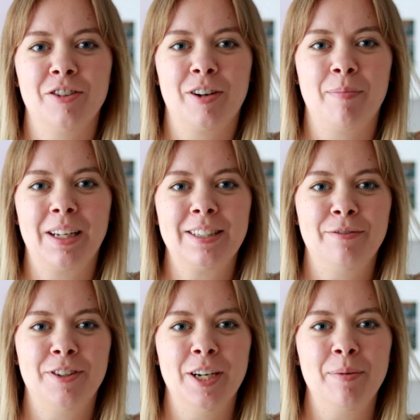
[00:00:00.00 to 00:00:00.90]
took a
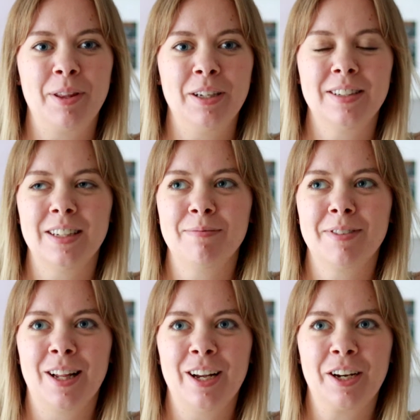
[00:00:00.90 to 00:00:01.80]
massive dip. This
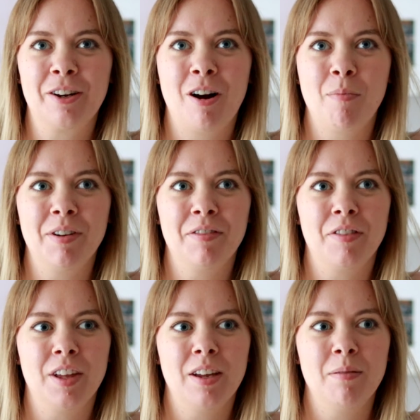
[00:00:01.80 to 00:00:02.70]
seems like a common
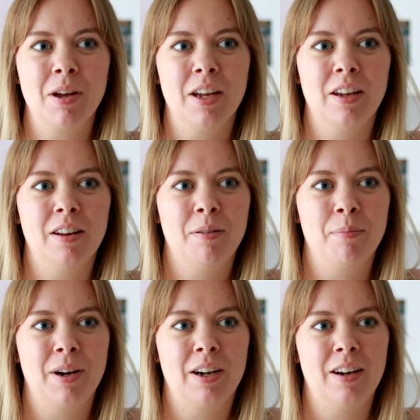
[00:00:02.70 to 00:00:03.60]
theme in
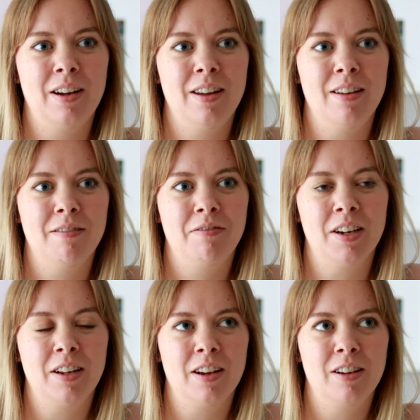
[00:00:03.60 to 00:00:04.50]
my
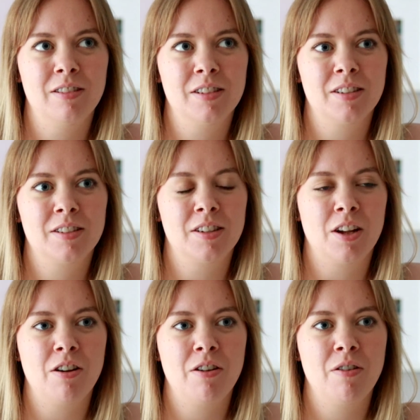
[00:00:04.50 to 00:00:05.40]
videos.
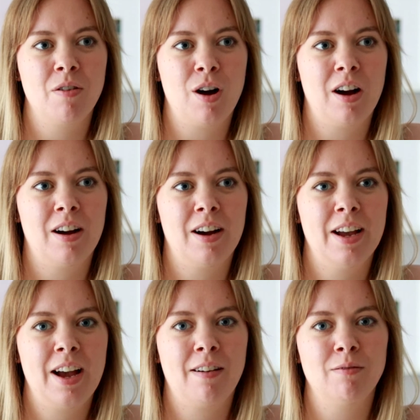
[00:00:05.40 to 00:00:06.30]
So I
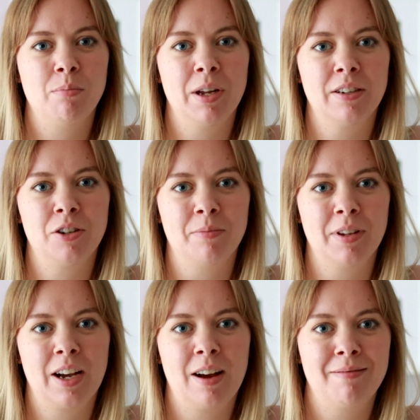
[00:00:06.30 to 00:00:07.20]
haven't picked up the
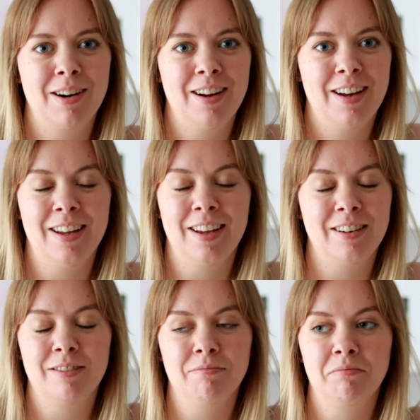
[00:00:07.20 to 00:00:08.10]
camera
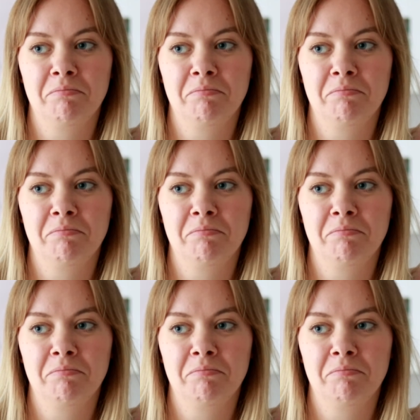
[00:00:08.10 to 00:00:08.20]
in